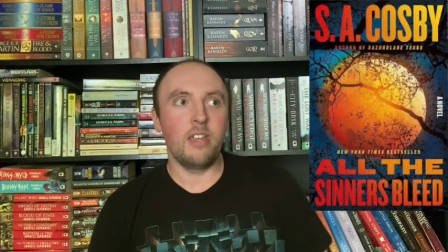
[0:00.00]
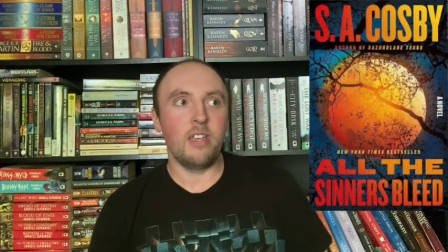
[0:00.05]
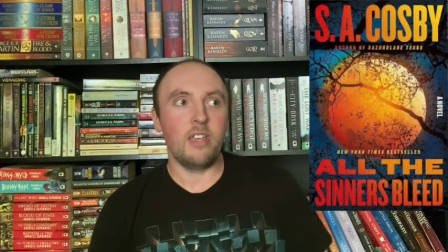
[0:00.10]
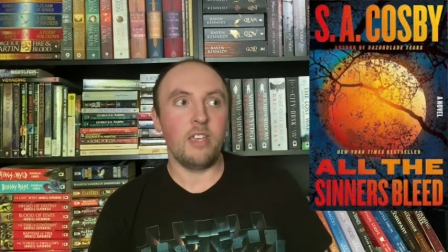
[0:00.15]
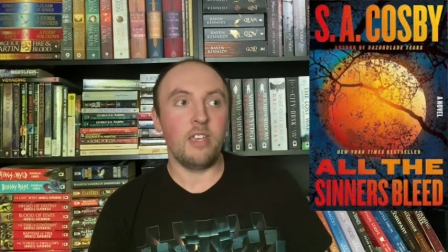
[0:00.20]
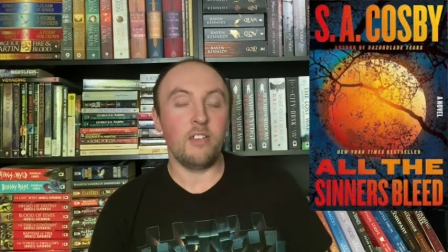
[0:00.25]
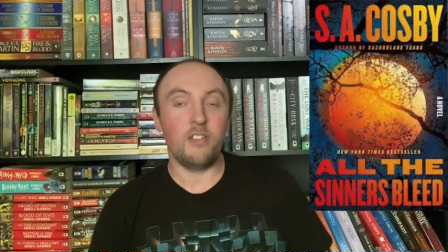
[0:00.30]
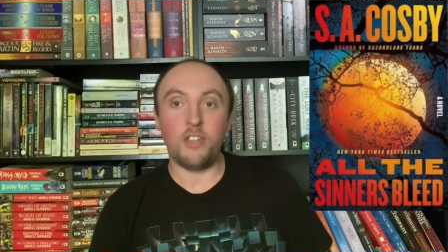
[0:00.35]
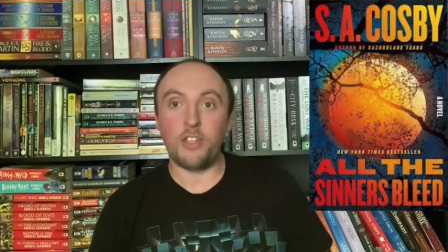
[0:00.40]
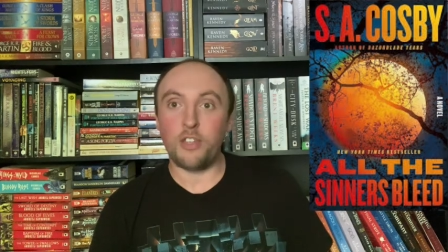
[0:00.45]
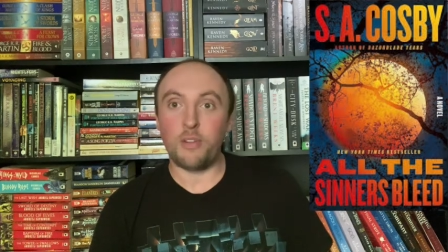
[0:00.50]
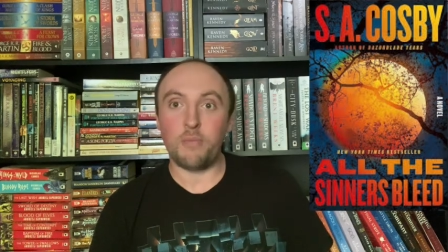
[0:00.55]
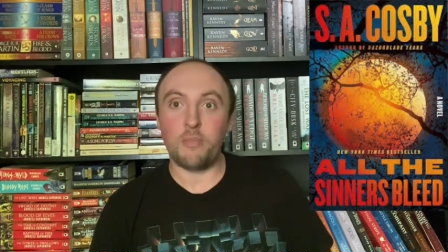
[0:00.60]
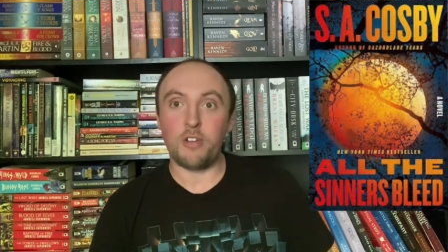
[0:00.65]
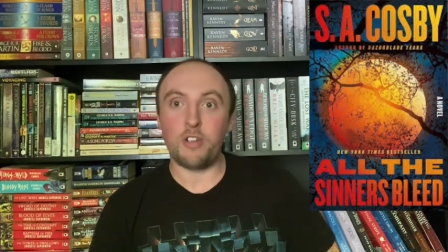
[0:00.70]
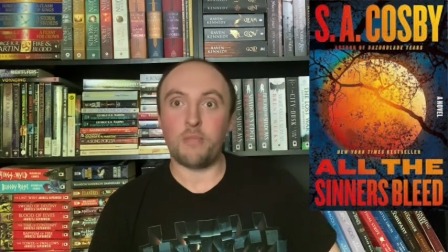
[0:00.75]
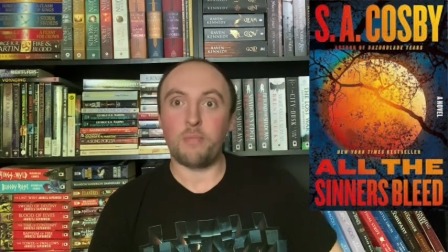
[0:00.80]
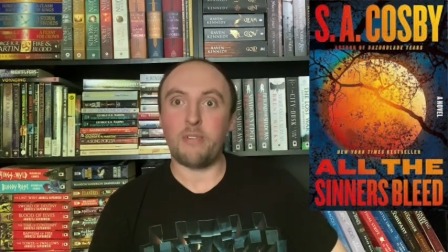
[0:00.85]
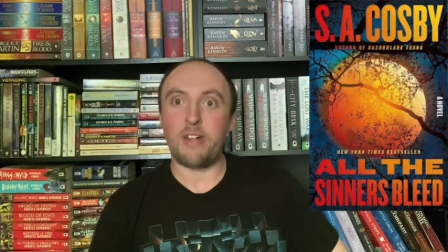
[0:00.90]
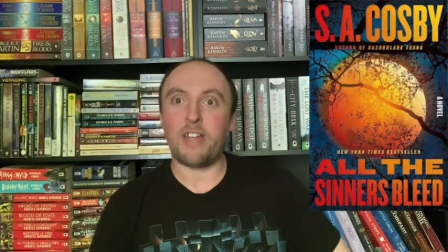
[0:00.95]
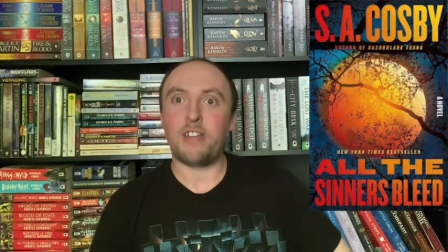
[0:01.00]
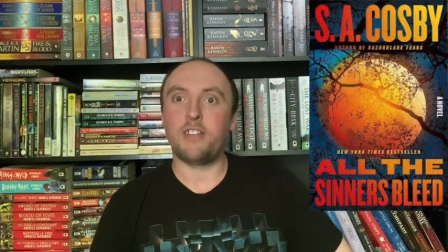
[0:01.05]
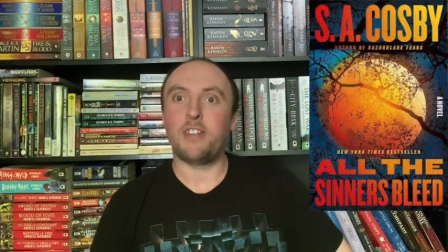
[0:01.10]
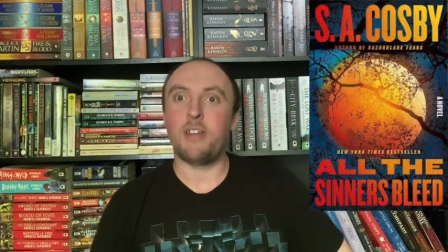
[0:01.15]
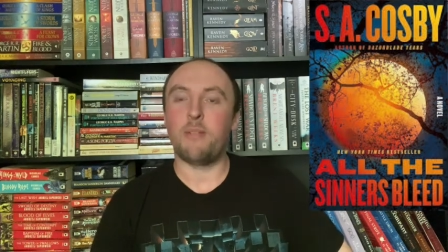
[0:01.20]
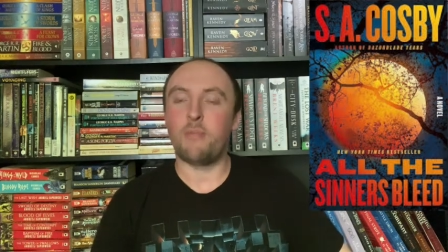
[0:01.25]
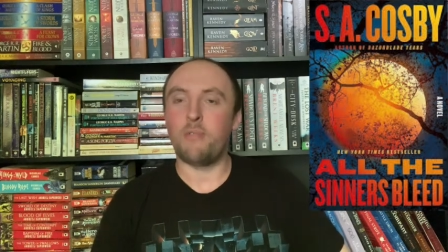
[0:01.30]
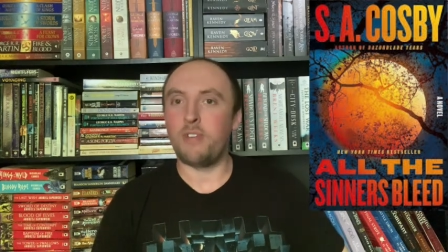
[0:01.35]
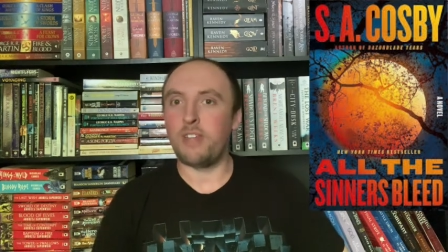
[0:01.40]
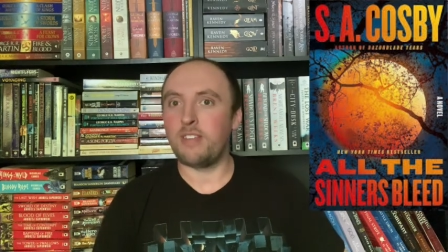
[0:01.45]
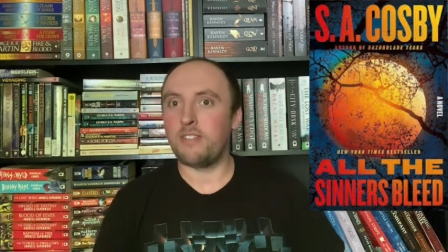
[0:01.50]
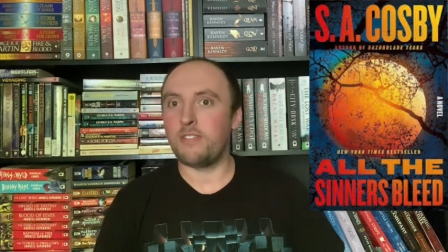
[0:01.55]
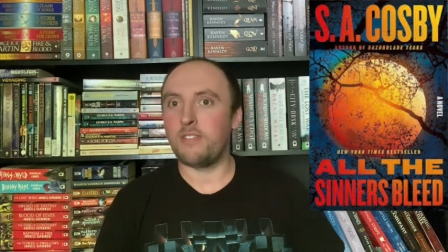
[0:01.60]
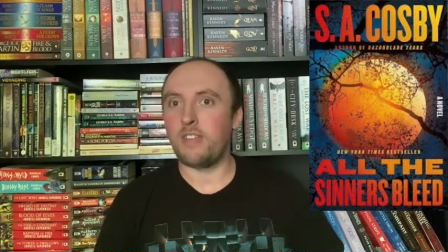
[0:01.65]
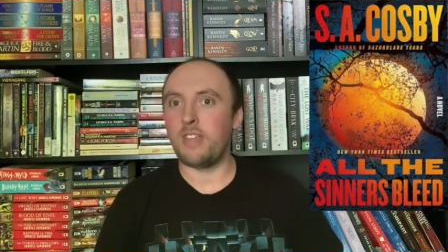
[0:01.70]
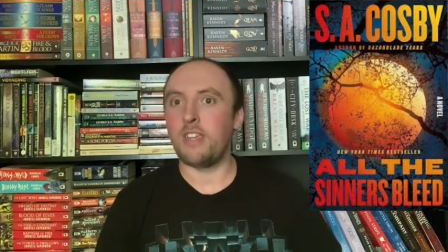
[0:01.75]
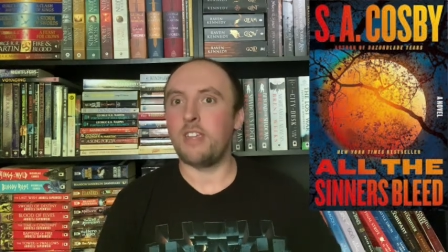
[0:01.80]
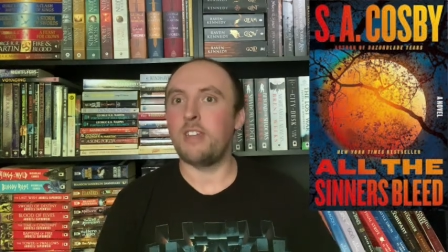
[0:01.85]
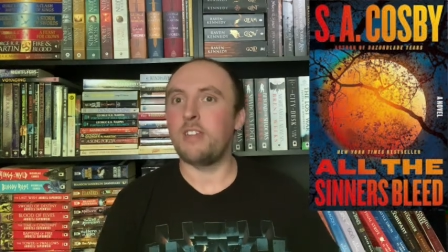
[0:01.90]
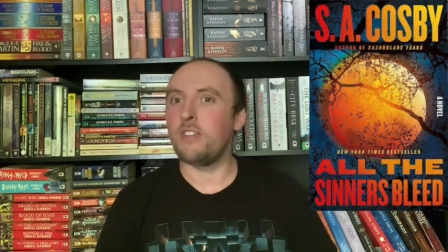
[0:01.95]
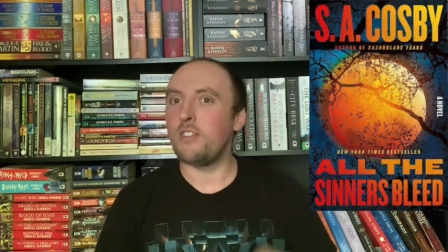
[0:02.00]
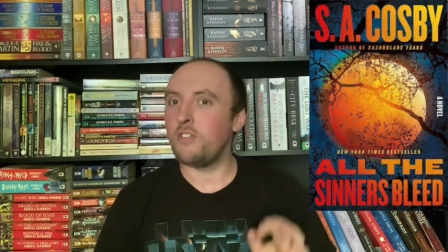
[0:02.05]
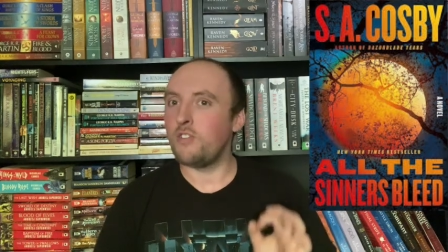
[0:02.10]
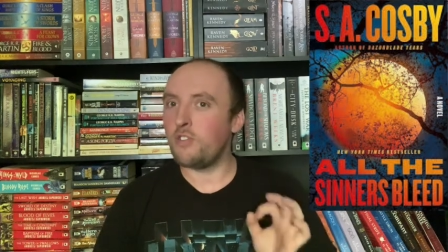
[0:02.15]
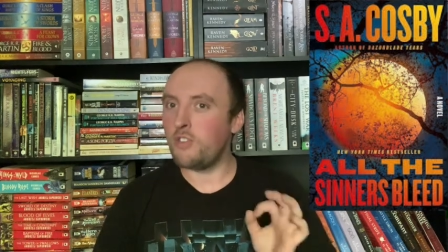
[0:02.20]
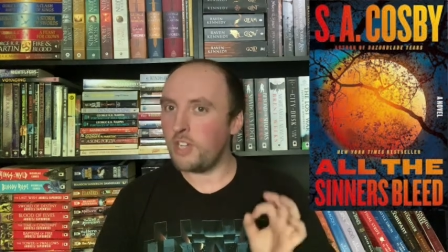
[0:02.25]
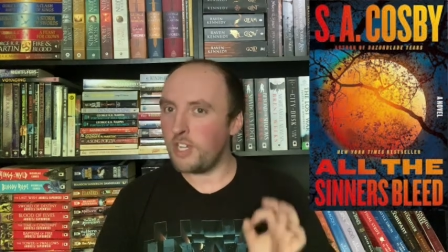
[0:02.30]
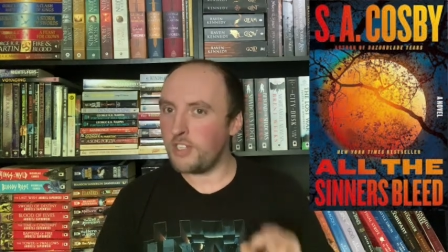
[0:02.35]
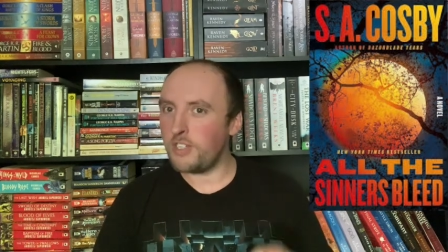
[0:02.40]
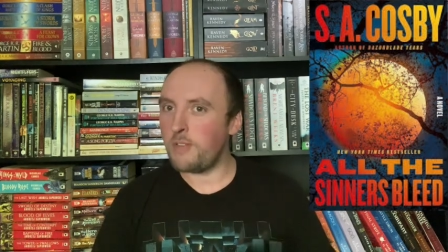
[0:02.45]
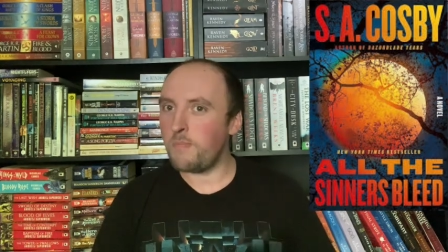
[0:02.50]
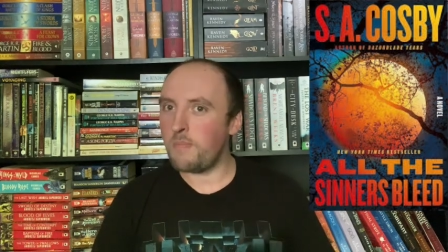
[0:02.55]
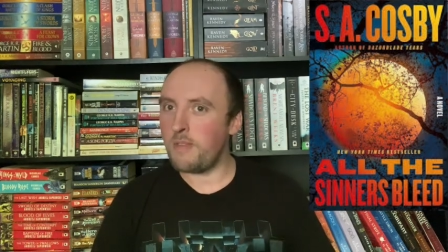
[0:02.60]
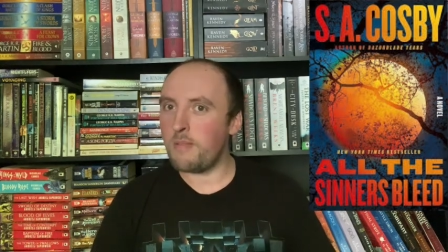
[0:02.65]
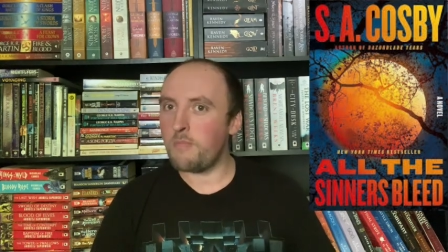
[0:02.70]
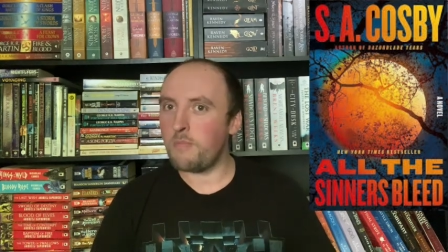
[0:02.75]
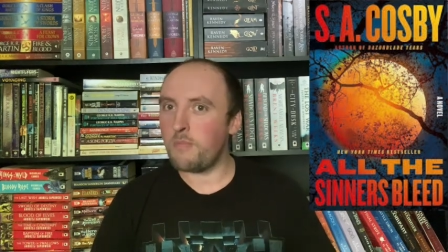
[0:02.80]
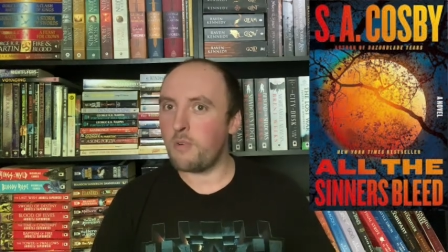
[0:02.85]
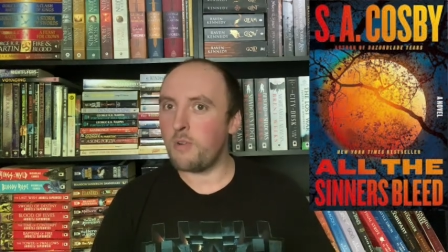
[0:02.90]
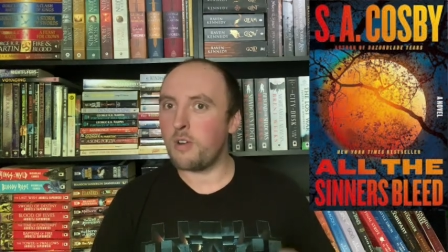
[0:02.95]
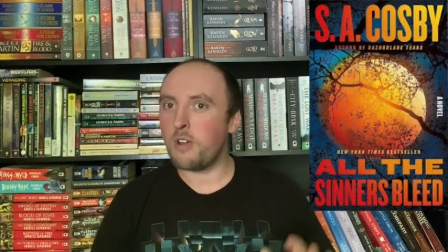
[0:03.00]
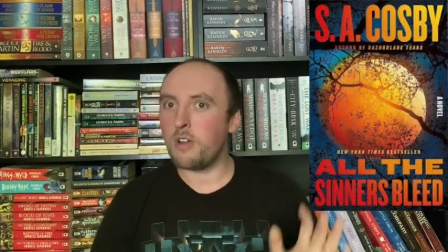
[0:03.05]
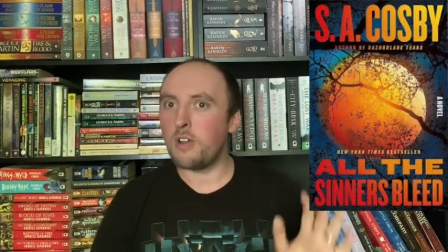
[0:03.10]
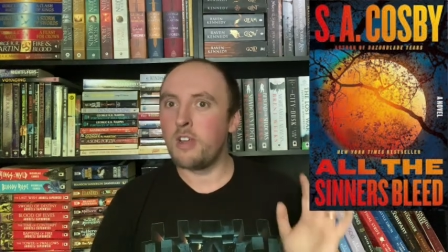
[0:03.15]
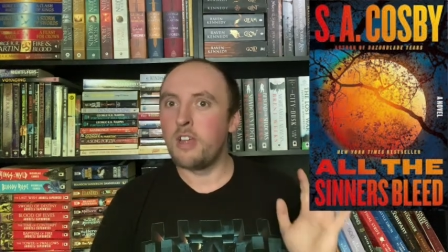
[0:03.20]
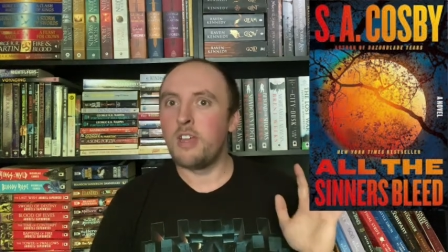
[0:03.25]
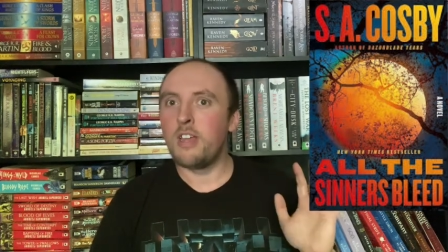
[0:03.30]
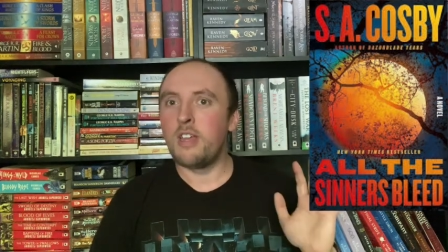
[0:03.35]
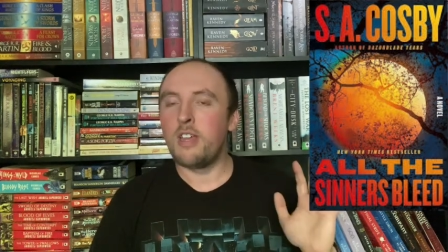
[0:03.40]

his other book, Blacktop Wasteland, just a bit more,